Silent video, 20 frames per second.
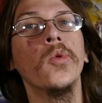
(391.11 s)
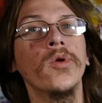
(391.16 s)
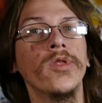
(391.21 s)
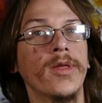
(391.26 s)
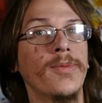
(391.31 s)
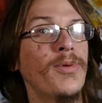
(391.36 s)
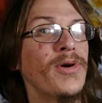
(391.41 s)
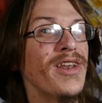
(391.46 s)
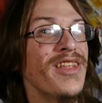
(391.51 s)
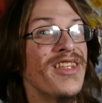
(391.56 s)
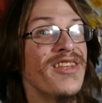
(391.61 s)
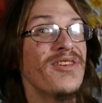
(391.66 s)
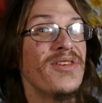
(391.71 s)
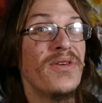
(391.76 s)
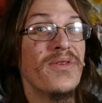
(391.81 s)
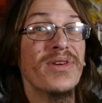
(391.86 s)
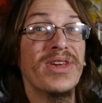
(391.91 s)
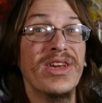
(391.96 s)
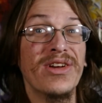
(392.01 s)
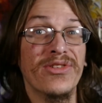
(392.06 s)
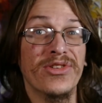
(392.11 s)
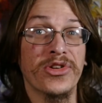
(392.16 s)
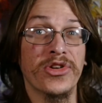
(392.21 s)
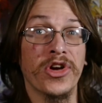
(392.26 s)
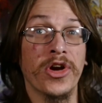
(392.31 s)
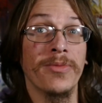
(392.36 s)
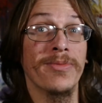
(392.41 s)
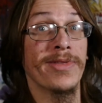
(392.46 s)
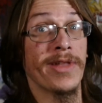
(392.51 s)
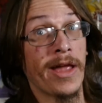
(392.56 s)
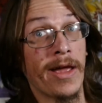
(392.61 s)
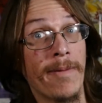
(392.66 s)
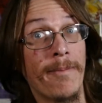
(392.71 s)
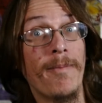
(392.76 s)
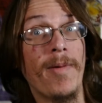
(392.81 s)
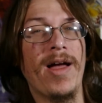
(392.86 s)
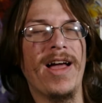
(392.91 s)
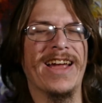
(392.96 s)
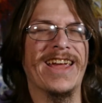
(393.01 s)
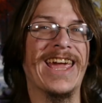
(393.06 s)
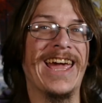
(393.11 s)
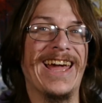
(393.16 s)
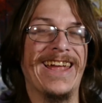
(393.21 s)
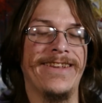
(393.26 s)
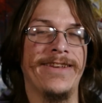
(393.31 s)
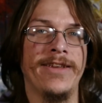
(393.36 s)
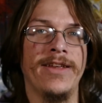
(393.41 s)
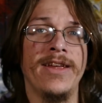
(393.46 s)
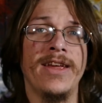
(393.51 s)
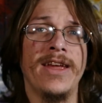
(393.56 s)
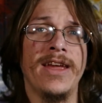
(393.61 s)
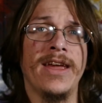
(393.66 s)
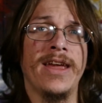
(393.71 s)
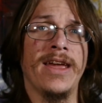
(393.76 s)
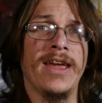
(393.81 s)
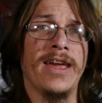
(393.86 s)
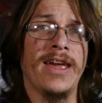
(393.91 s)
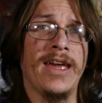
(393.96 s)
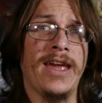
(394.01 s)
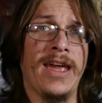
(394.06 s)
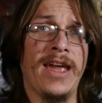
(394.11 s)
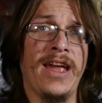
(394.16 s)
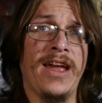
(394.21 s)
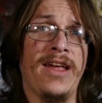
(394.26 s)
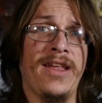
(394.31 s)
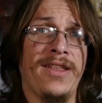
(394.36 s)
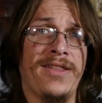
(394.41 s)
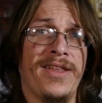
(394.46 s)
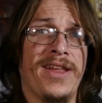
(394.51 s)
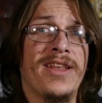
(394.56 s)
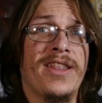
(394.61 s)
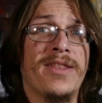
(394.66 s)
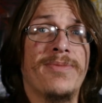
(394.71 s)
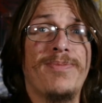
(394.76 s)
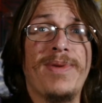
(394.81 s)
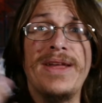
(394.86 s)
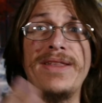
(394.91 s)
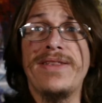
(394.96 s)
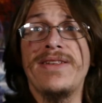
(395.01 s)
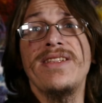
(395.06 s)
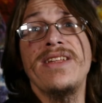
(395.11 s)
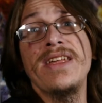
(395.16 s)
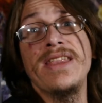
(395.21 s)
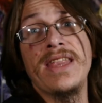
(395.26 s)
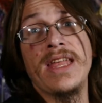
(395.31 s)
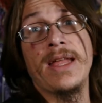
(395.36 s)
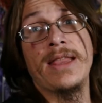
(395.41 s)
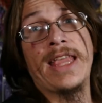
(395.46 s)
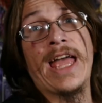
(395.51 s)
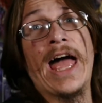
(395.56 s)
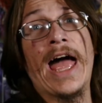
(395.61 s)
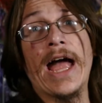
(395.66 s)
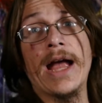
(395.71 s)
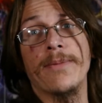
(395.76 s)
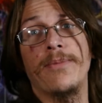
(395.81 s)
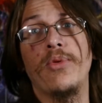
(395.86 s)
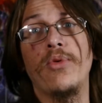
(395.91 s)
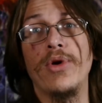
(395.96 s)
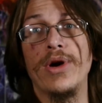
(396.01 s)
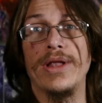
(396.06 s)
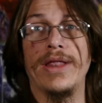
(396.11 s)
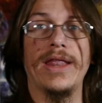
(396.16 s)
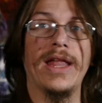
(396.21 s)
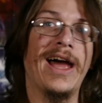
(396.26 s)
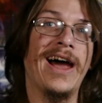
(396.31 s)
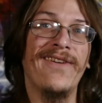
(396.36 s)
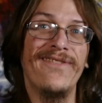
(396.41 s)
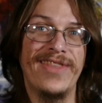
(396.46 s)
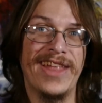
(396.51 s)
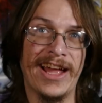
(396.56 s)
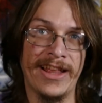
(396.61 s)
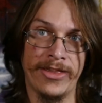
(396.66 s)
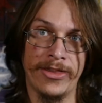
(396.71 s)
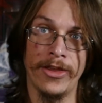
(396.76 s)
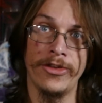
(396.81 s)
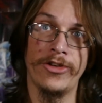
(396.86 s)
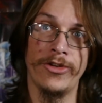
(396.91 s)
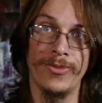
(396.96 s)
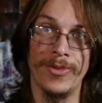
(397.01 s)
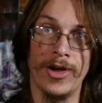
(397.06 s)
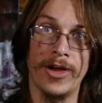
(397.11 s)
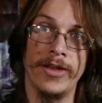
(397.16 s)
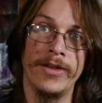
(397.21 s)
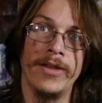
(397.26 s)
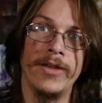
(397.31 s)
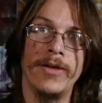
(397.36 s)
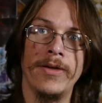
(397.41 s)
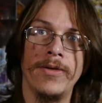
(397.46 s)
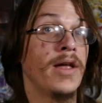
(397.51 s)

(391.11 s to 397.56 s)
To put into Yu-Gi-Oh! Terms, again, it's basically the attack points of that Digimon.